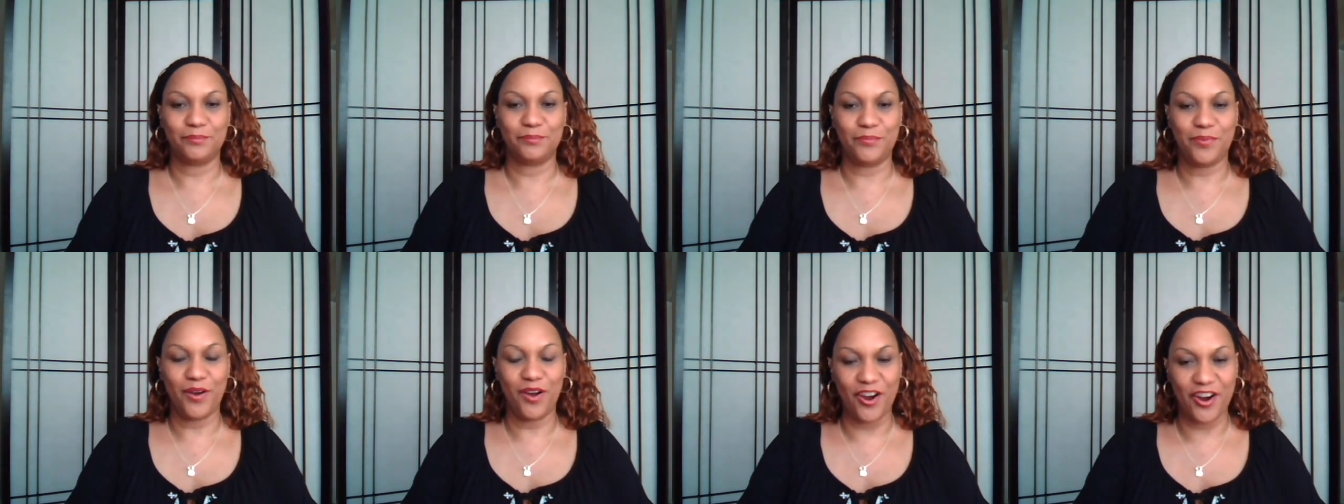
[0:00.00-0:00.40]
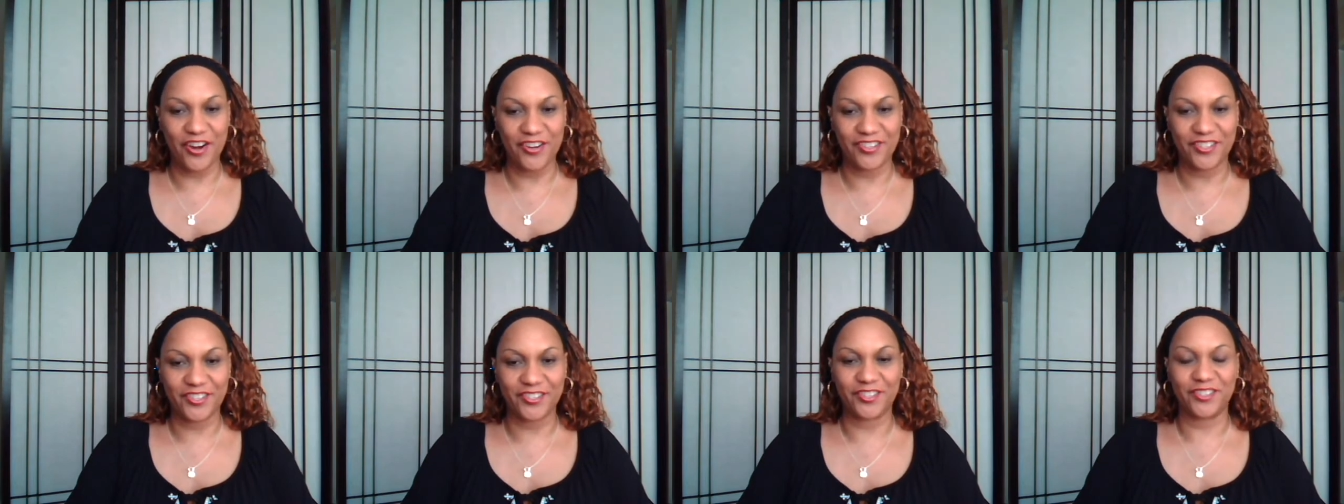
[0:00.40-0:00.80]

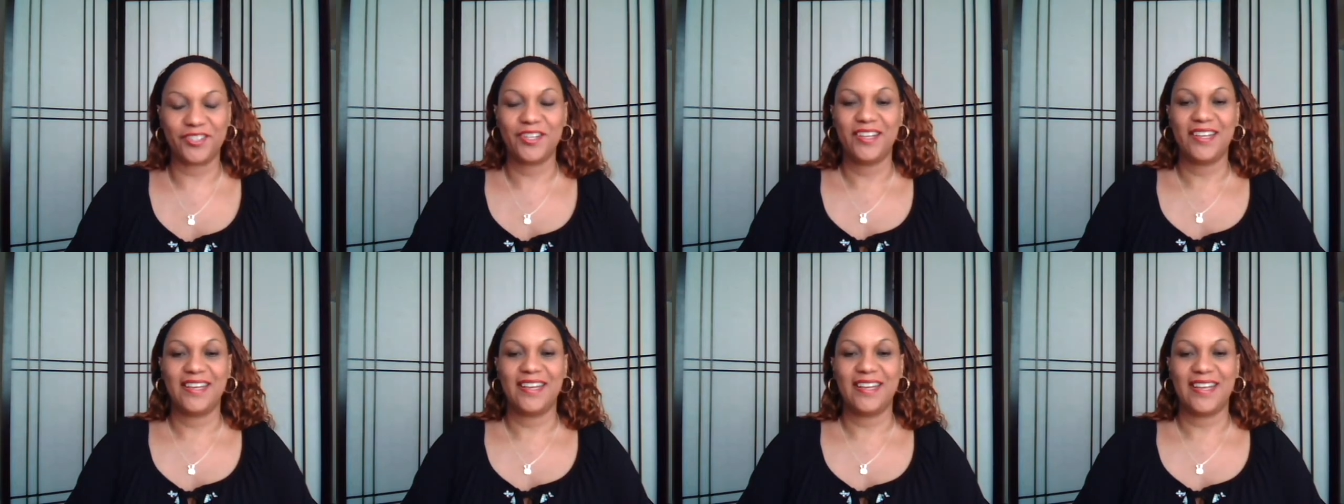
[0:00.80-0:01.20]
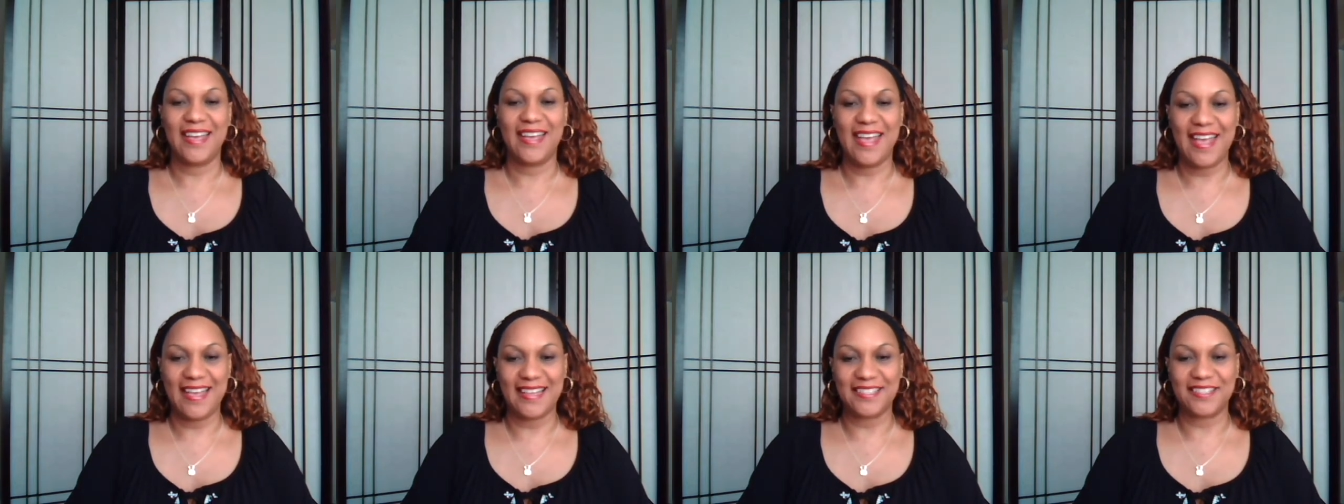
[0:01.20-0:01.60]
partner
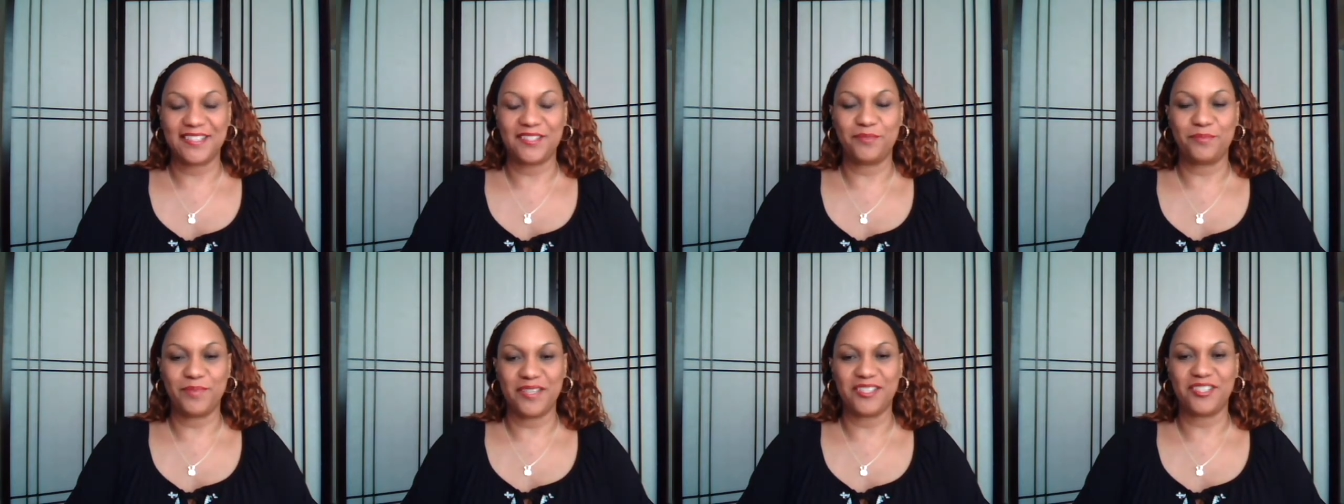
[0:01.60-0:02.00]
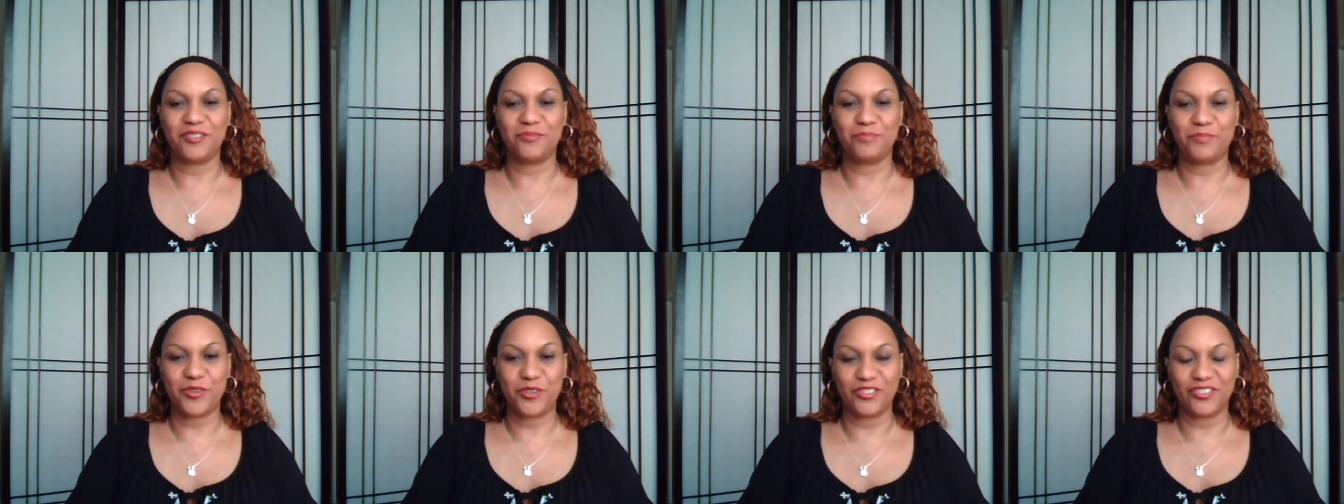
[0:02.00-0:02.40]
has to be
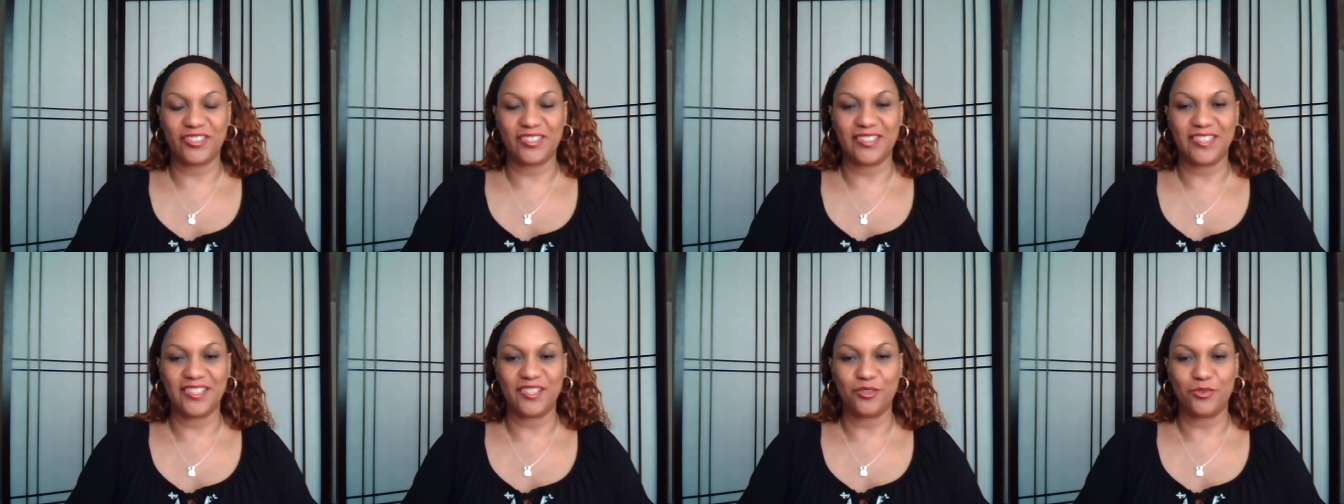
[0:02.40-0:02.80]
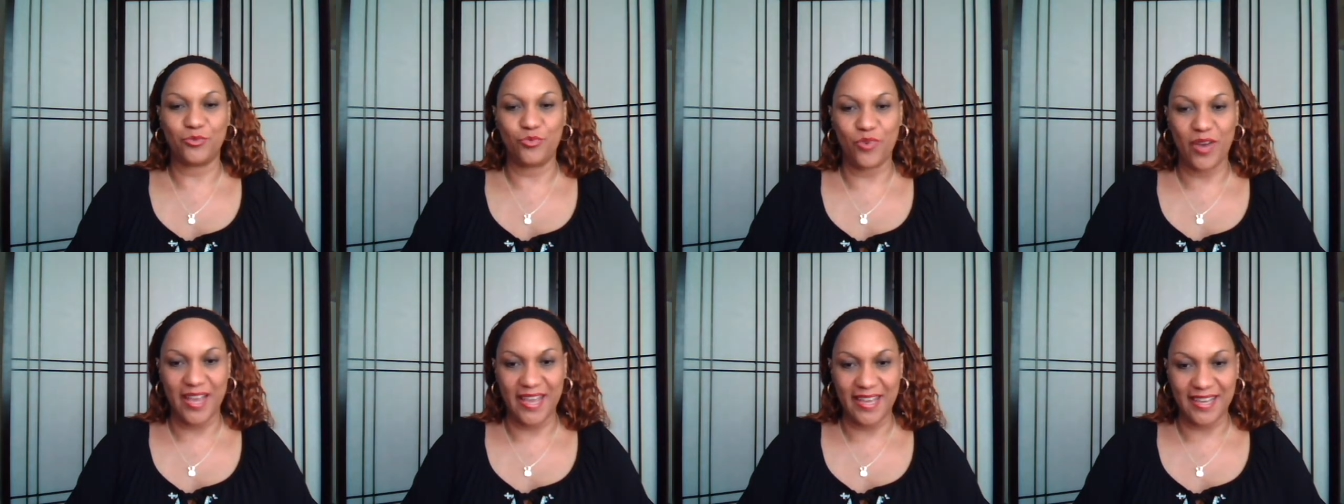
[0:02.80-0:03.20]
spiritually
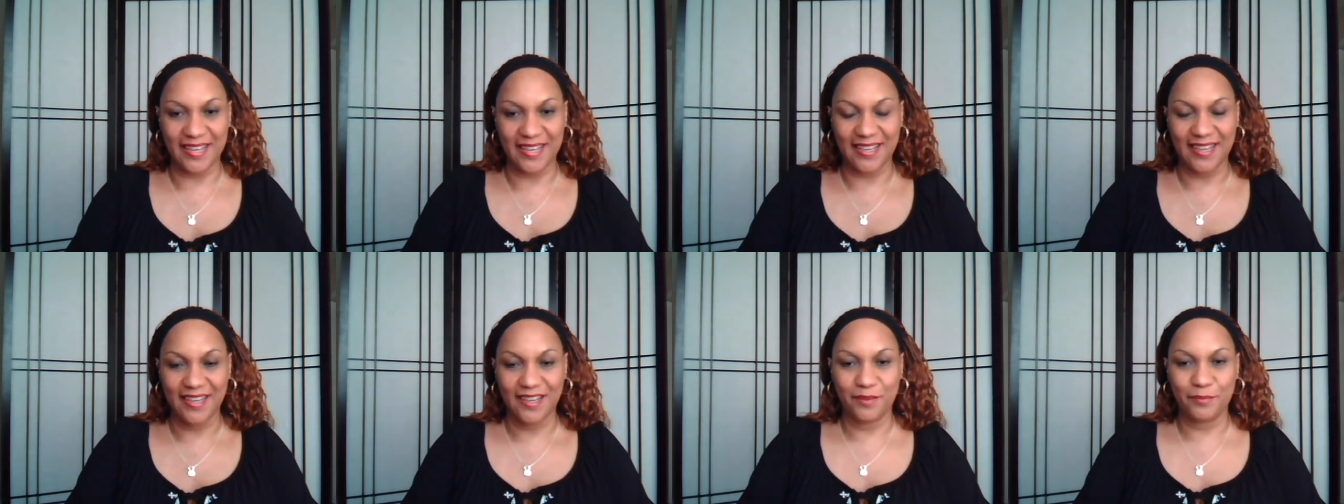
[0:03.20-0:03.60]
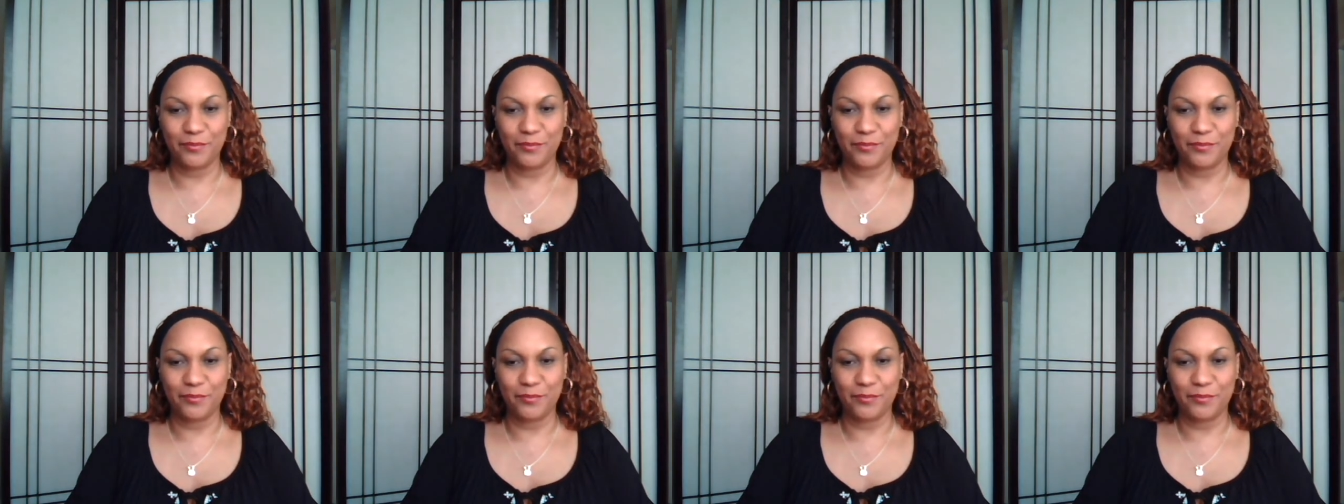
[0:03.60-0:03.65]
awake.